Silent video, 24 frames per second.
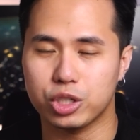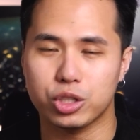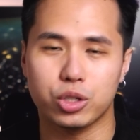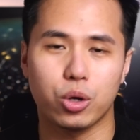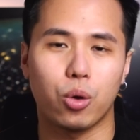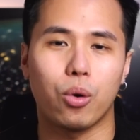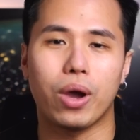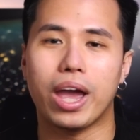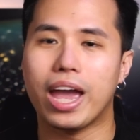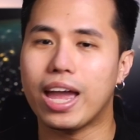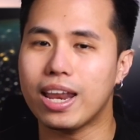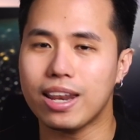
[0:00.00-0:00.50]

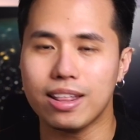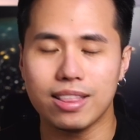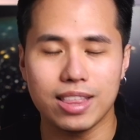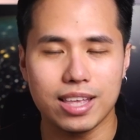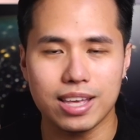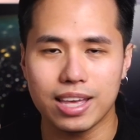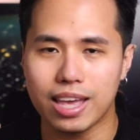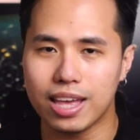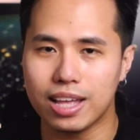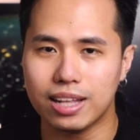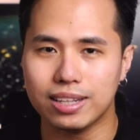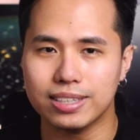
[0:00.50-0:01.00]
So
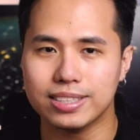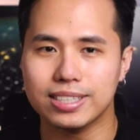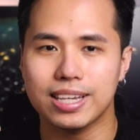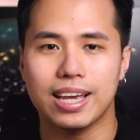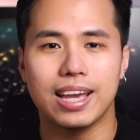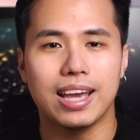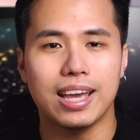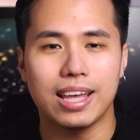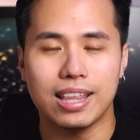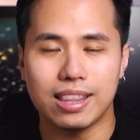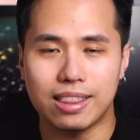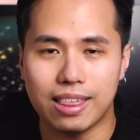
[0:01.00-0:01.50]
anything else,
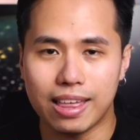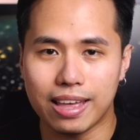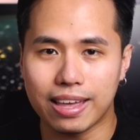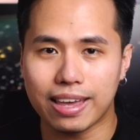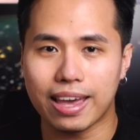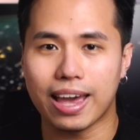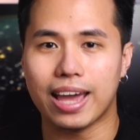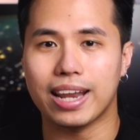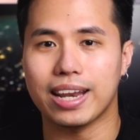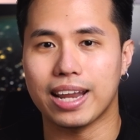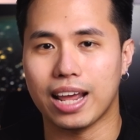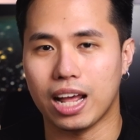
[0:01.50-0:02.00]
they
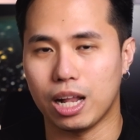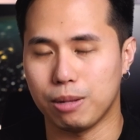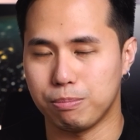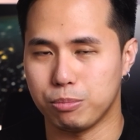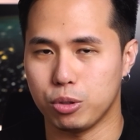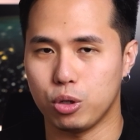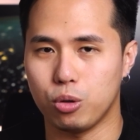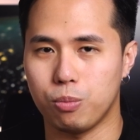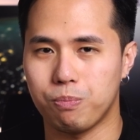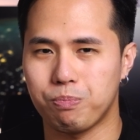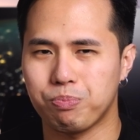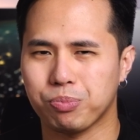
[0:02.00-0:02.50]
can
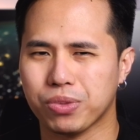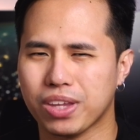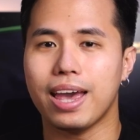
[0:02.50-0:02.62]
help you.